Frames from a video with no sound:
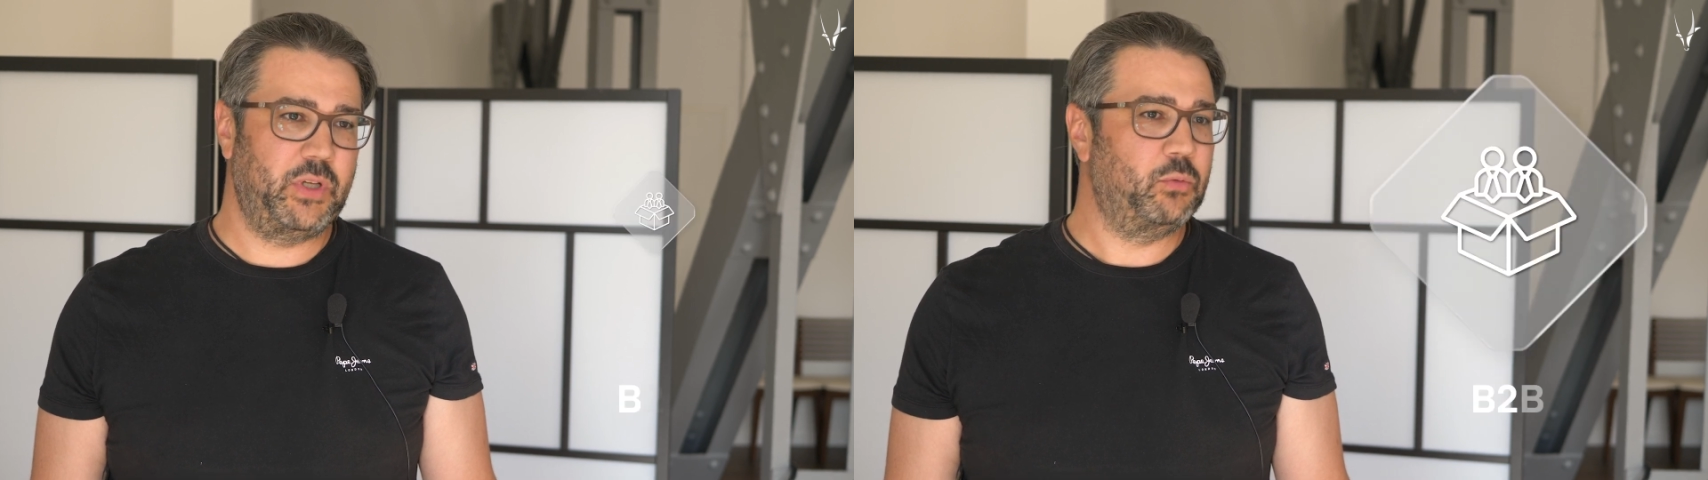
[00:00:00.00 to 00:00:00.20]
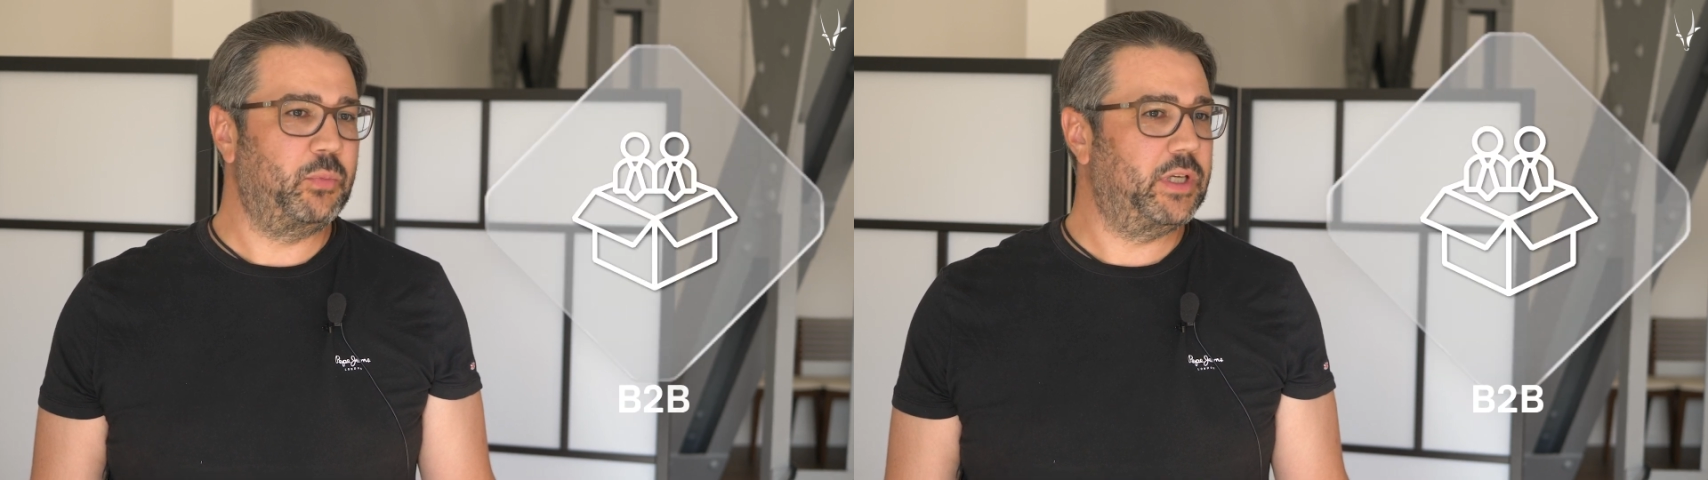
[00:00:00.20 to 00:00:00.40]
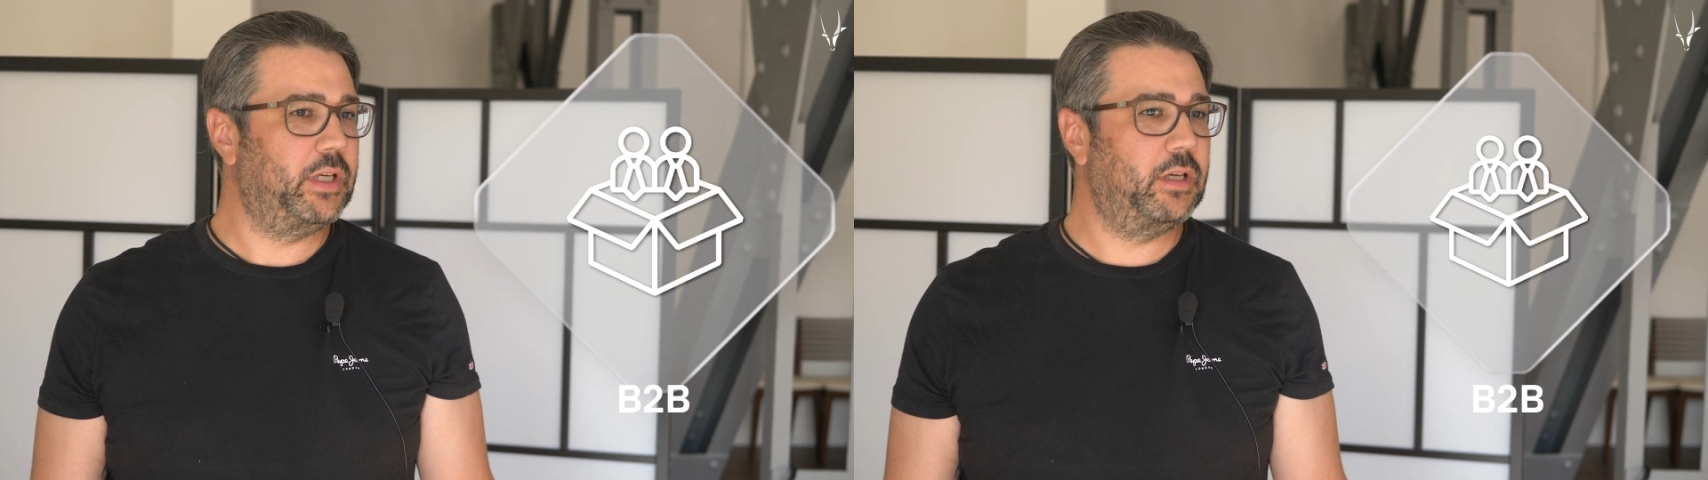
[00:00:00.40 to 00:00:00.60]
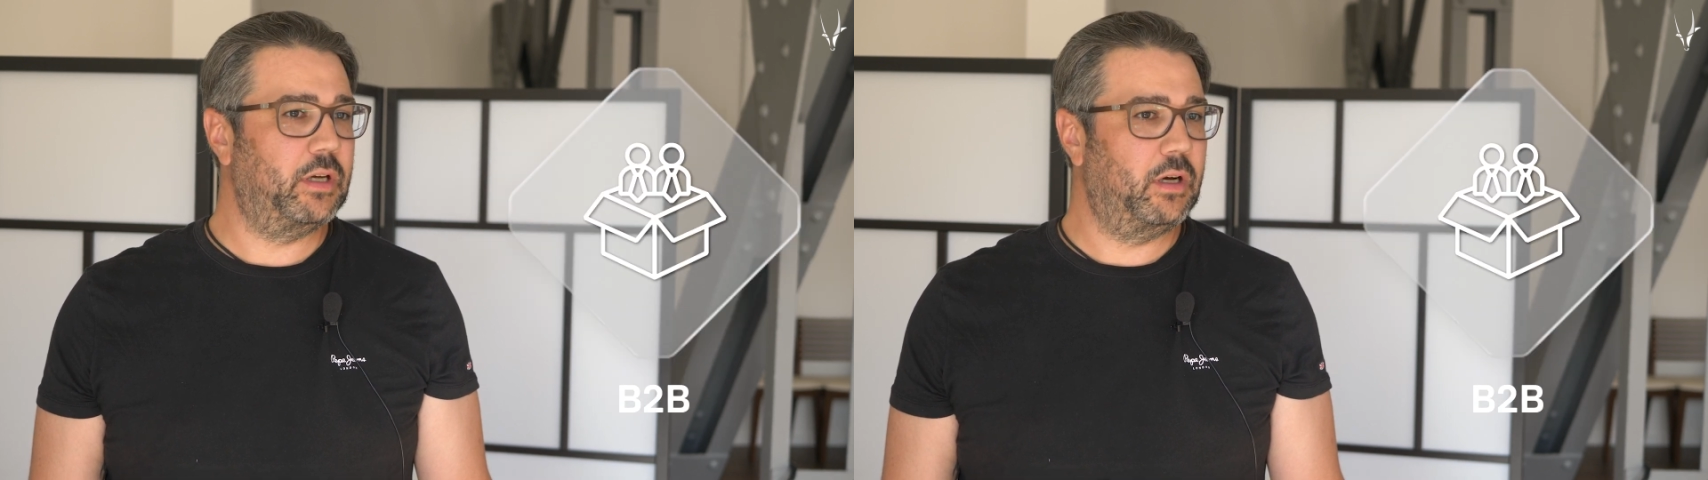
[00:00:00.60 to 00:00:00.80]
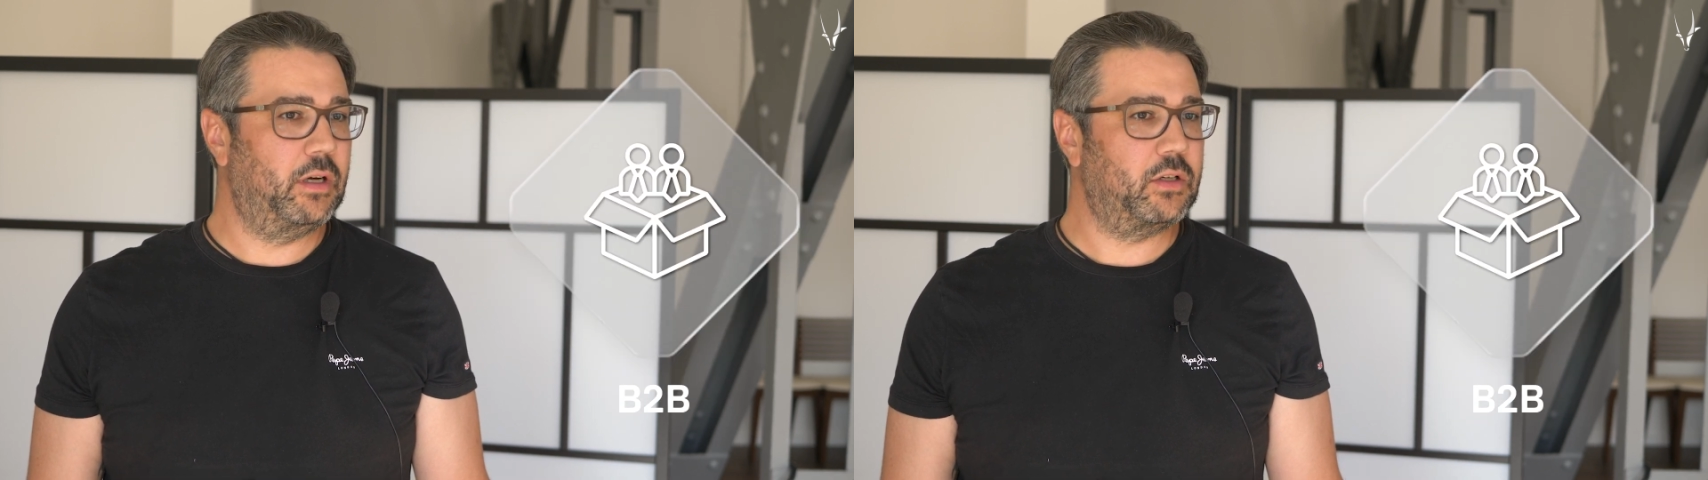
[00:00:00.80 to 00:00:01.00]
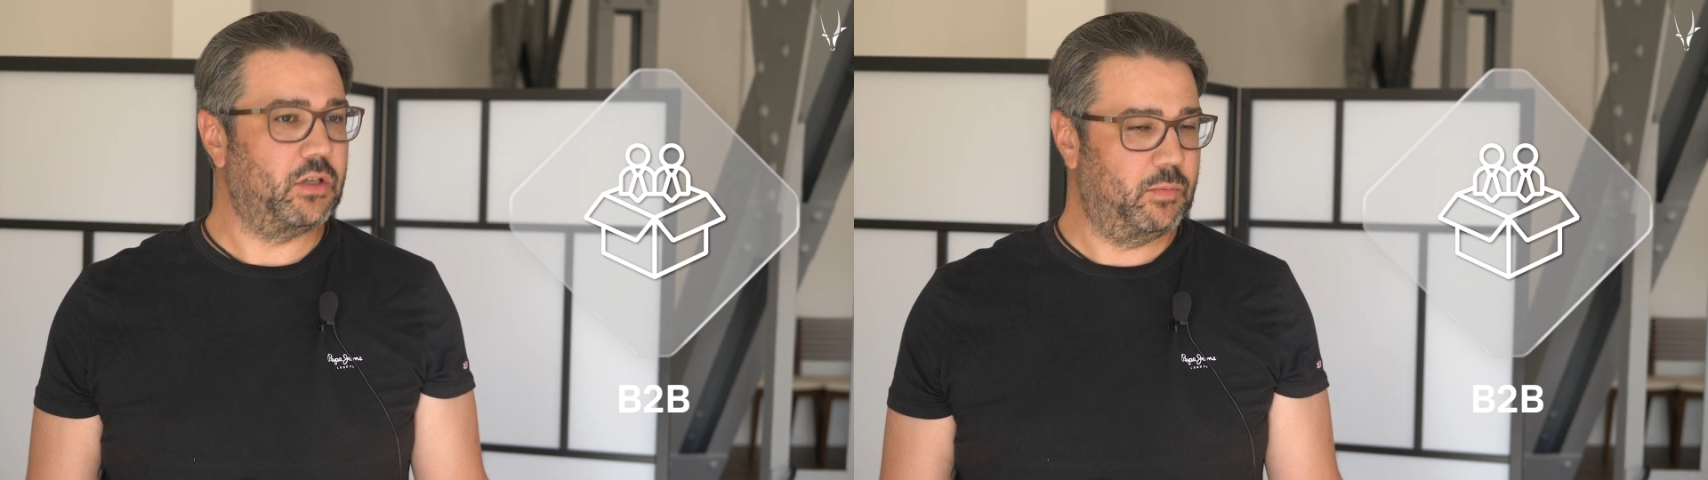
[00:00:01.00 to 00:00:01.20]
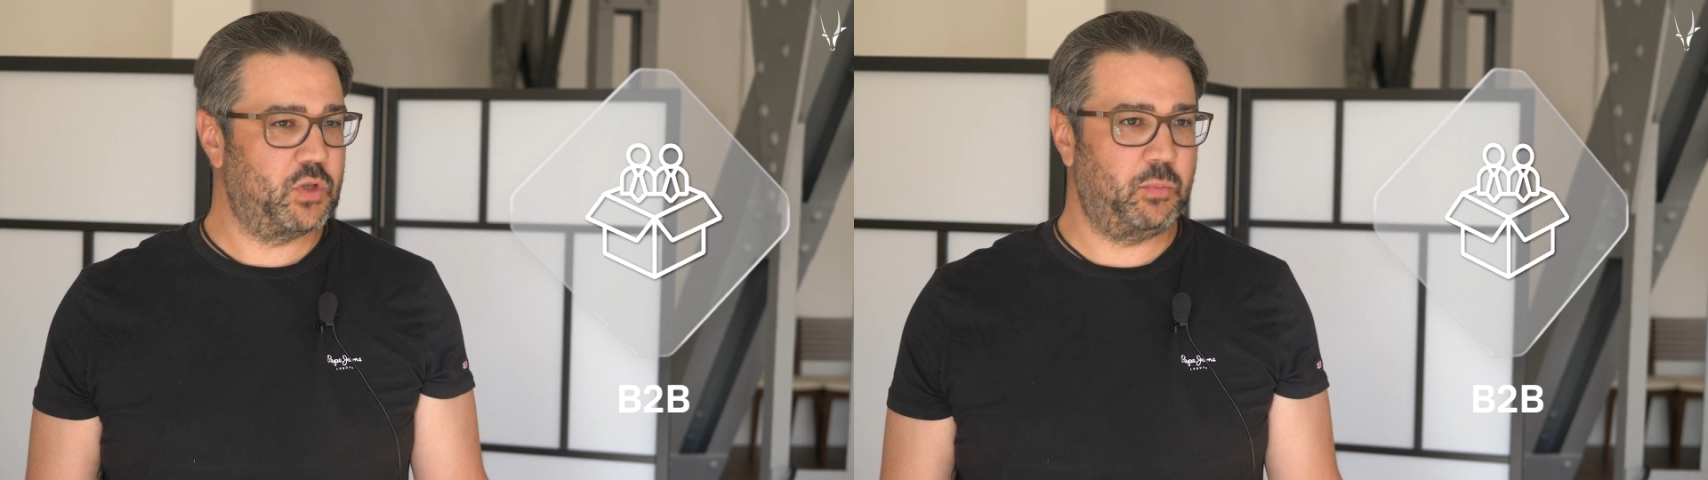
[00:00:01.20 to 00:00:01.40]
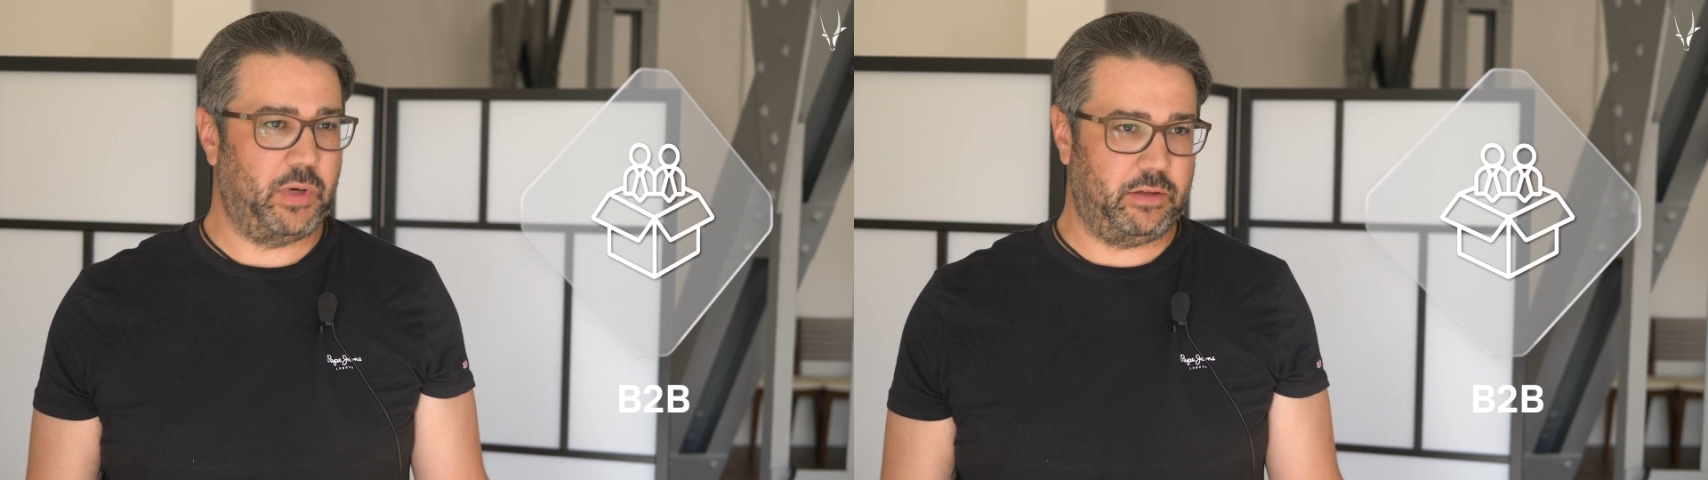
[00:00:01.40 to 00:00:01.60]
B2B
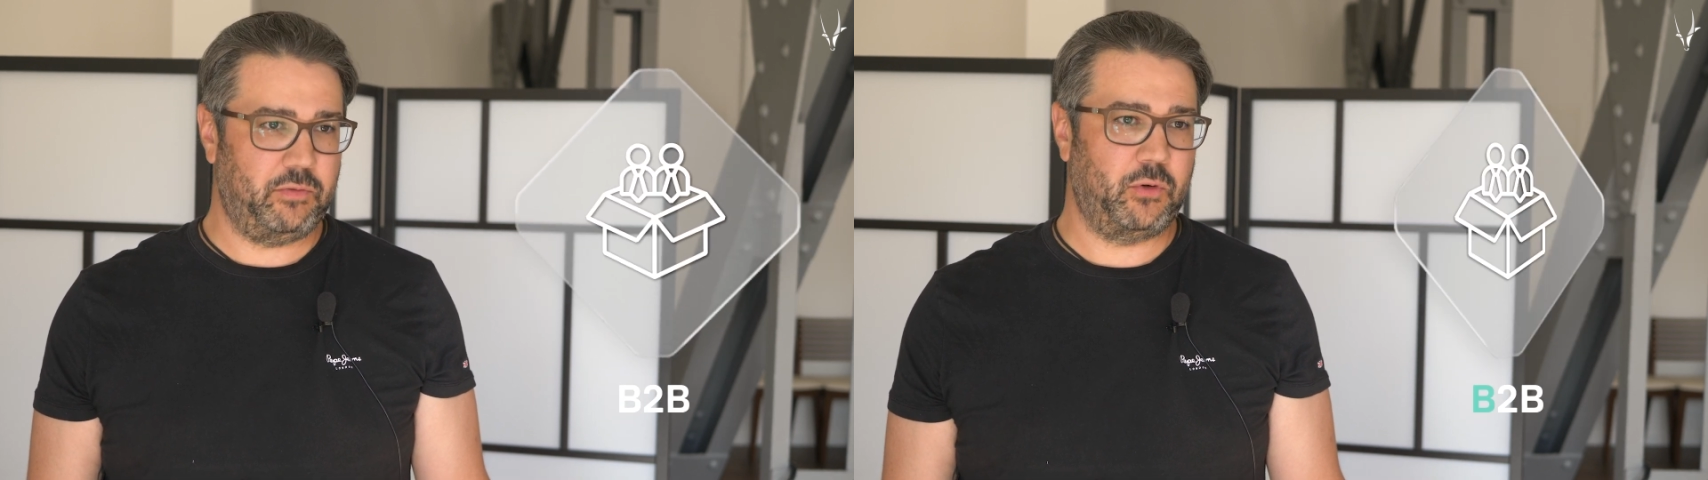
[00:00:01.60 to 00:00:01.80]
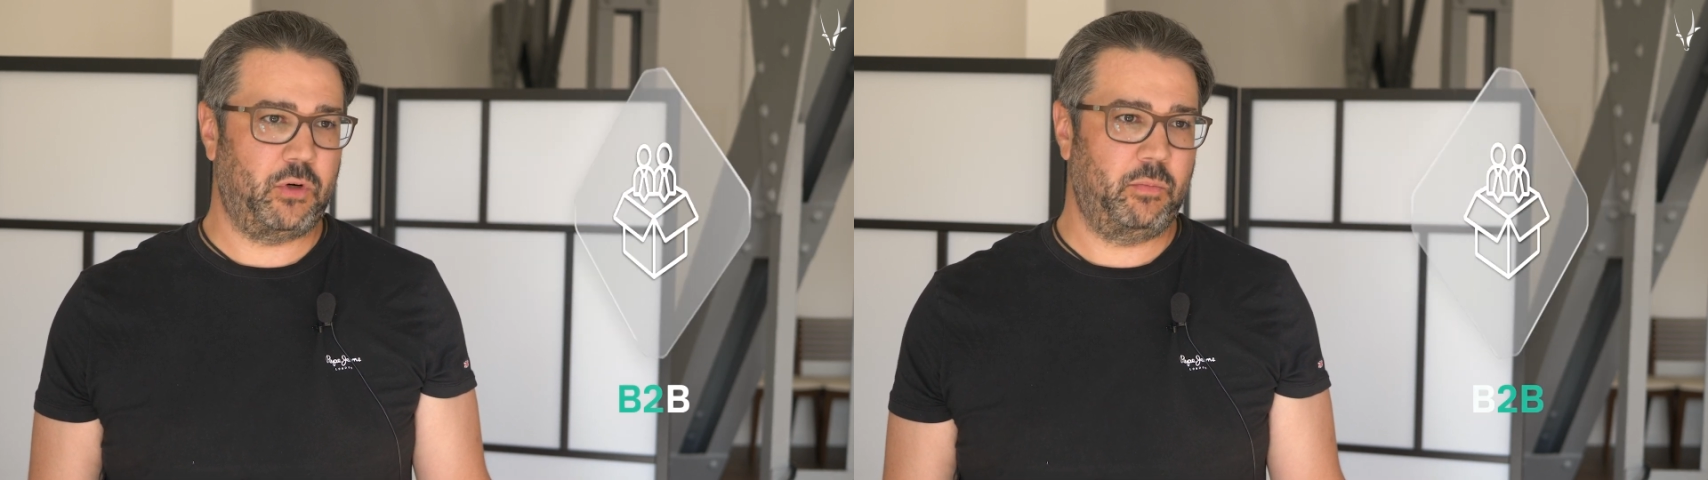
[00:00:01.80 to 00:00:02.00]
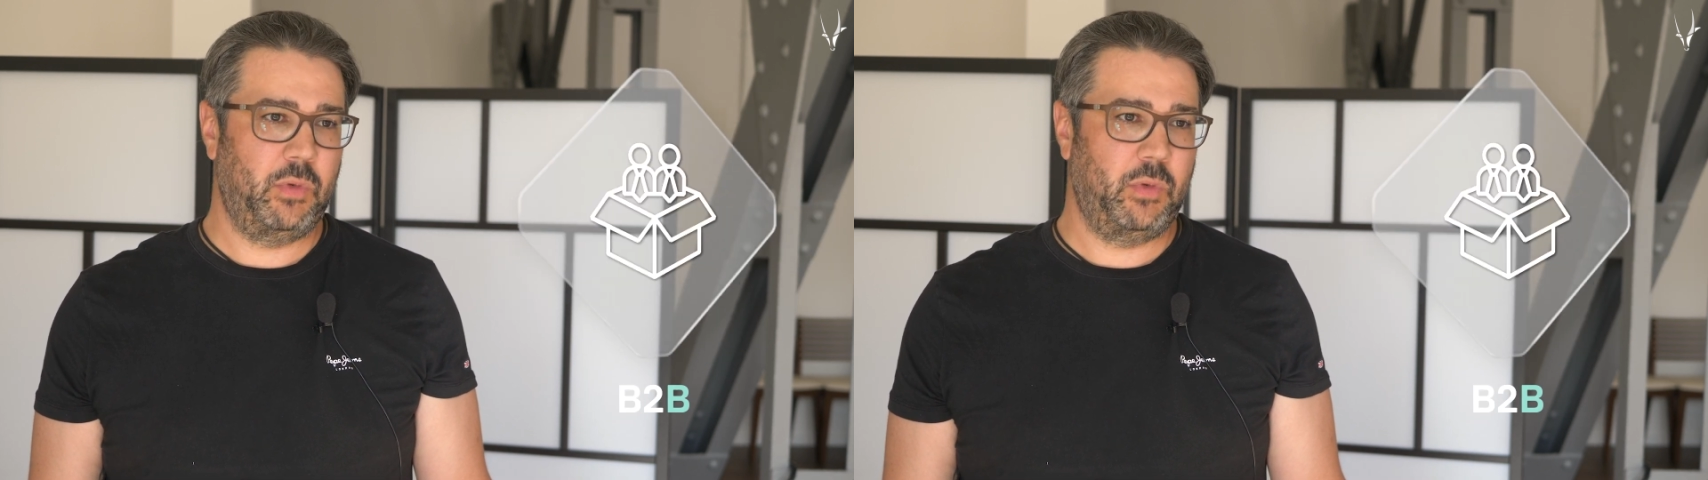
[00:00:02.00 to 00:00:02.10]
commerce platform.